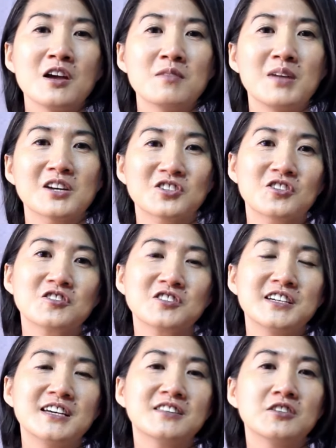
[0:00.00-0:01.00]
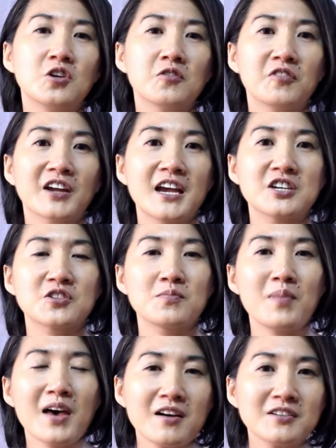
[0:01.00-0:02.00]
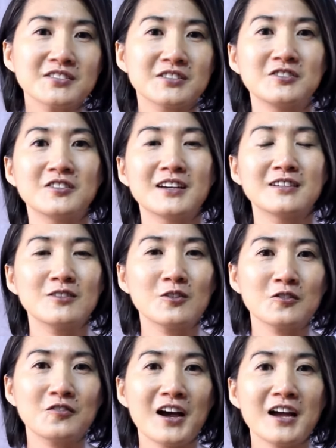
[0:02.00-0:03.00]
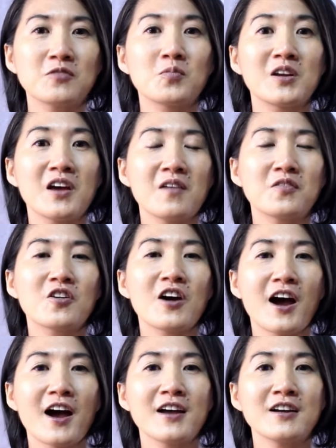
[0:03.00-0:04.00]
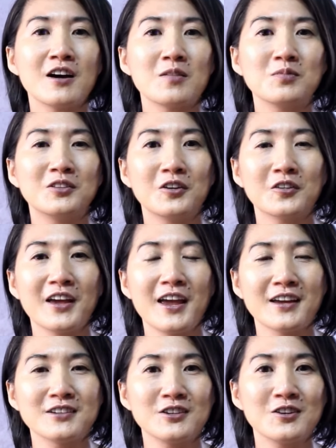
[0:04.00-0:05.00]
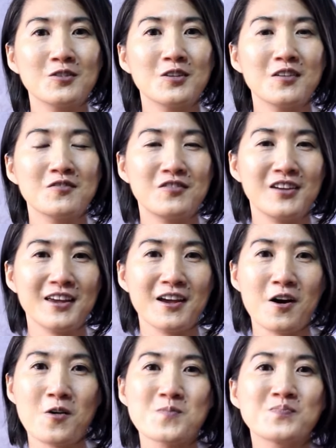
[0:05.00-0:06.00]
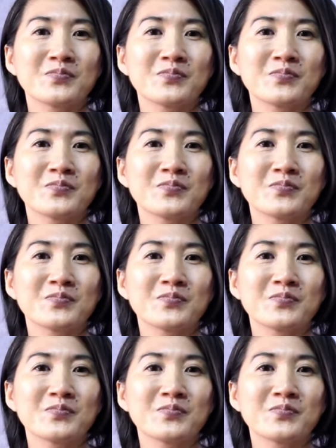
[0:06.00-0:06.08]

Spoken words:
Make sure to hit the notification bell so you get notified whenever I upload a new video.